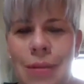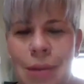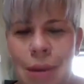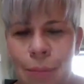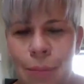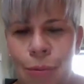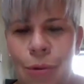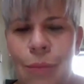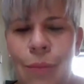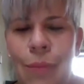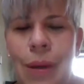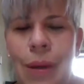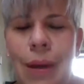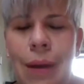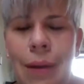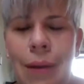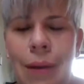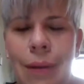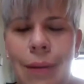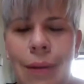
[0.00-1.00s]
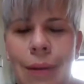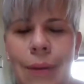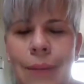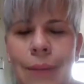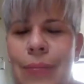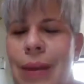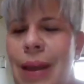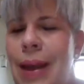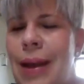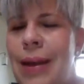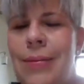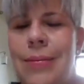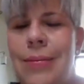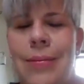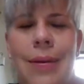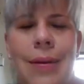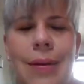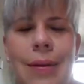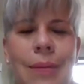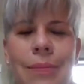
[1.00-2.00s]
and they put me as
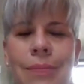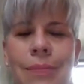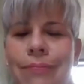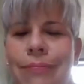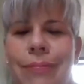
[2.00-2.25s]
a